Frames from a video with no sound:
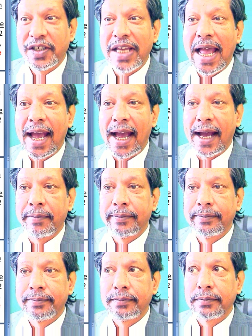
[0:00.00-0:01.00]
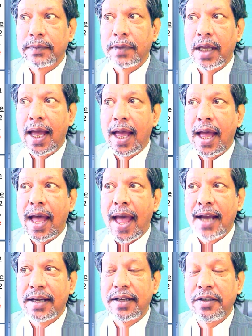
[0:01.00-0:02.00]
Here's A.
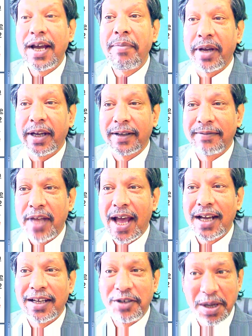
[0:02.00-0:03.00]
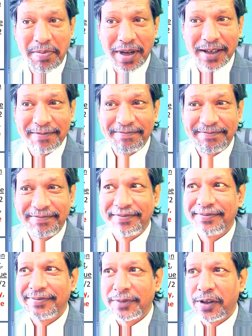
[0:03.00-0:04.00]
Academic. Academic.
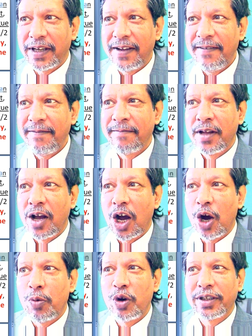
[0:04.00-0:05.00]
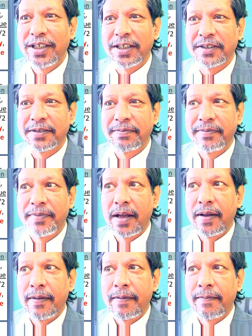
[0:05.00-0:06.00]
Okay? How about this?